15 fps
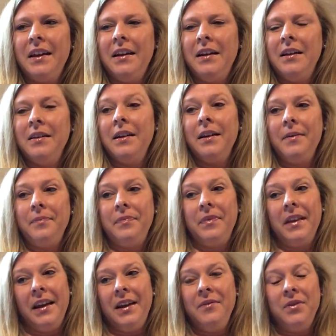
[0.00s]
I
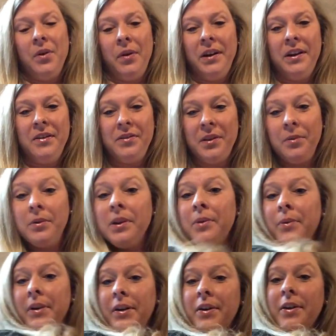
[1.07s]
have no idea if they really
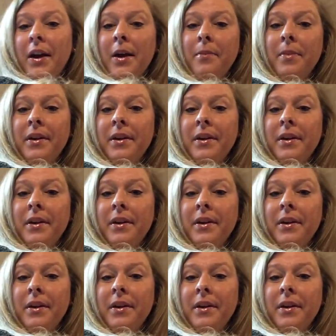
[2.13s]
work or not,